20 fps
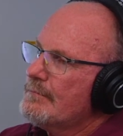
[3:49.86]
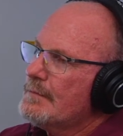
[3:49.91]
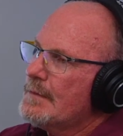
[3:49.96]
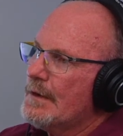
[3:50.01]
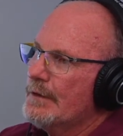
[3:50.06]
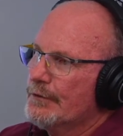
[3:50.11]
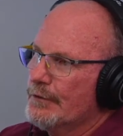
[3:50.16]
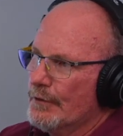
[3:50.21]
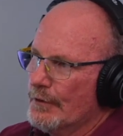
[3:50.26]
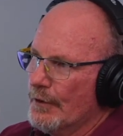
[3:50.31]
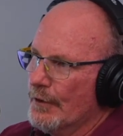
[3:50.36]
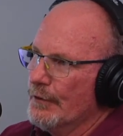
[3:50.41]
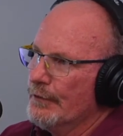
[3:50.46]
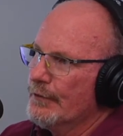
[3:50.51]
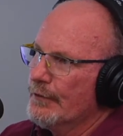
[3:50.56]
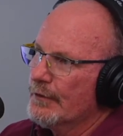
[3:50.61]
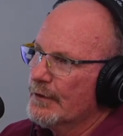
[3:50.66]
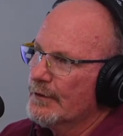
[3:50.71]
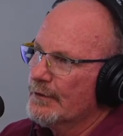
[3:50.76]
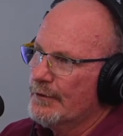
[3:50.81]
So
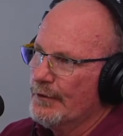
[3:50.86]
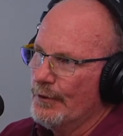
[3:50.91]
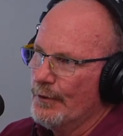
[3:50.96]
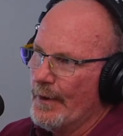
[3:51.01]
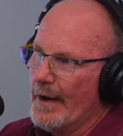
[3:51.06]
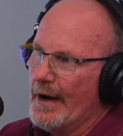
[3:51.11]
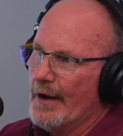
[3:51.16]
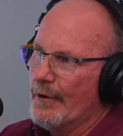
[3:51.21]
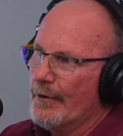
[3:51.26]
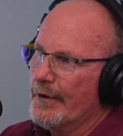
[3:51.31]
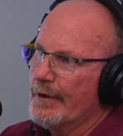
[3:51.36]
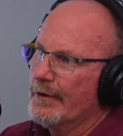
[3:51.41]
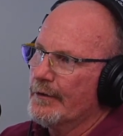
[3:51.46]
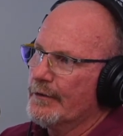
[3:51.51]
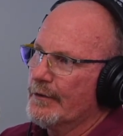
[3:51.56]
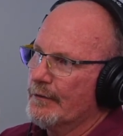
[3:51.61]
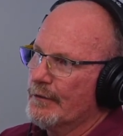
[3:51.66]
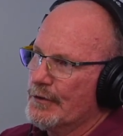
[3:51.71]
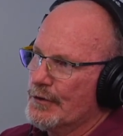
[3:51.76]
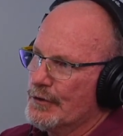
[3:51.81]
those are the two
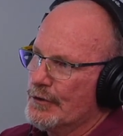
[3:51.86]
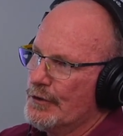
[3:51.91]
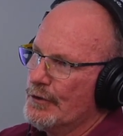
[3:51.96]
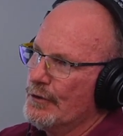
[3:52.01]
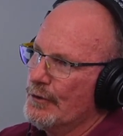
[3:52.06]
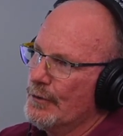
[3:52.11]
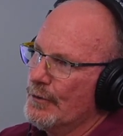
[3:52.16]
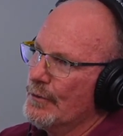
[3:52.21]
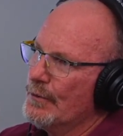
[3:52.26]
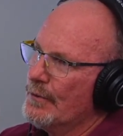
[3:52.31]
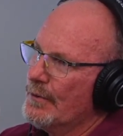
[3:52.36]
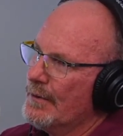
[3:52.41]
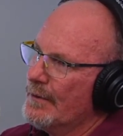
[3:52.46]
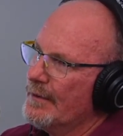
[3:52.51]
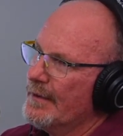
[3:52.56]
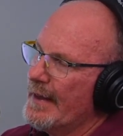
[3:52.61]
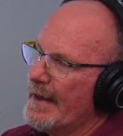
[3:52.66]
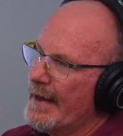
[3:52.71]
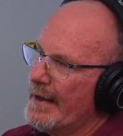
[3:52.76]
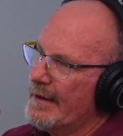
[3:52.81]
areas of a shoe
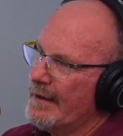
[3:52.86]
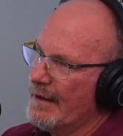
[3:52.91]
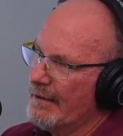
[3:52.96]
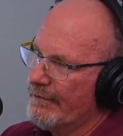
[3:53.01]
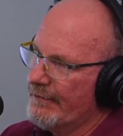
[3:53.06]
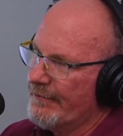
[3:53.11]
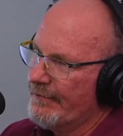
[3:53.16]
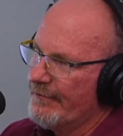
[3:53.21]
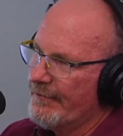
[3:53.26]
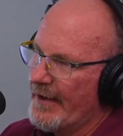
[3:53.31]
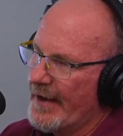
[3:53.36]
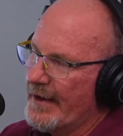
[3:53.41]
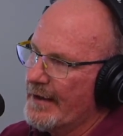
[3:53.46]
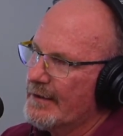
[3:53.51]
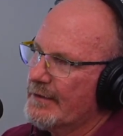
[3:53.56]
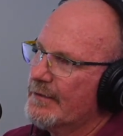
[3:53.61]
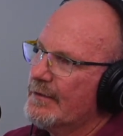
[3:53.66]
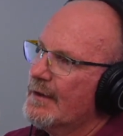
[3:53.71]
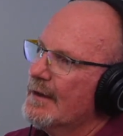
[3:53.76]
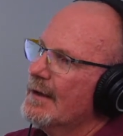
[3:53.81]
that
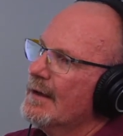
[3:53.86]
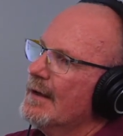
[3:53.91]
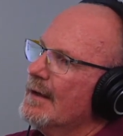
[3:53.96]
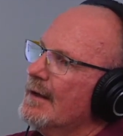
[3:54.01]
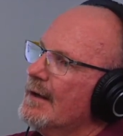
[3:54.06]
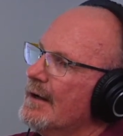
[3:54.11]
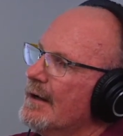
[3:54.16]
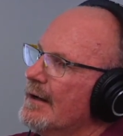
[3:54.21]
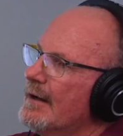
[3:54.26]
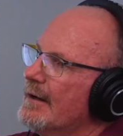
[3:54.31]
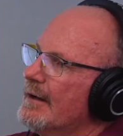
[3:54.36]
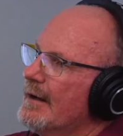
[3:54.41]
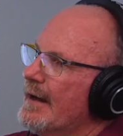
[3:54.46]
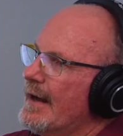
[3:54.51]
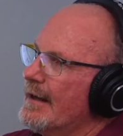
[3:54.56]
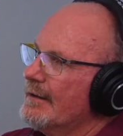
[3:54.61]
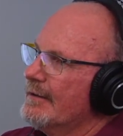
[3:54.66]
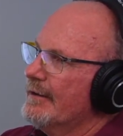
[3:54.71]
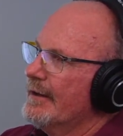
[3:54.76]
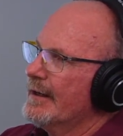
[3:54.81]
affect
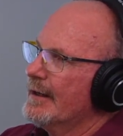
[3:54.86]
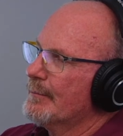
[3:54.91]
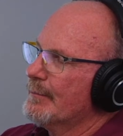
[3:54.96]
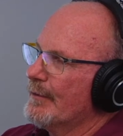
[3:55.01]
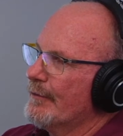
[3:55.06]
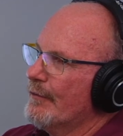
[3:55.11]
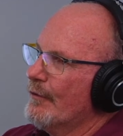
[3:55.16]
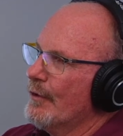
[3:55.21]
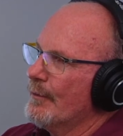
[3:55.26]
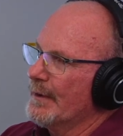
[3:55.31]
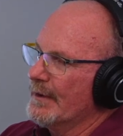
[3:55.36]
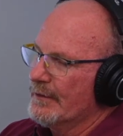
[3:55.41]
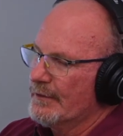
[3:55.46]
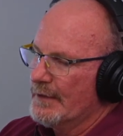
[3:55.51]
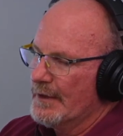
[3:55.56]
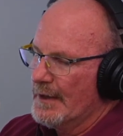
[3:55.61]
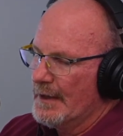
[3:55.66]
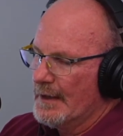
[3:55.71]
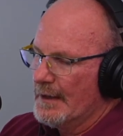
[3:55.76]
athletic performance.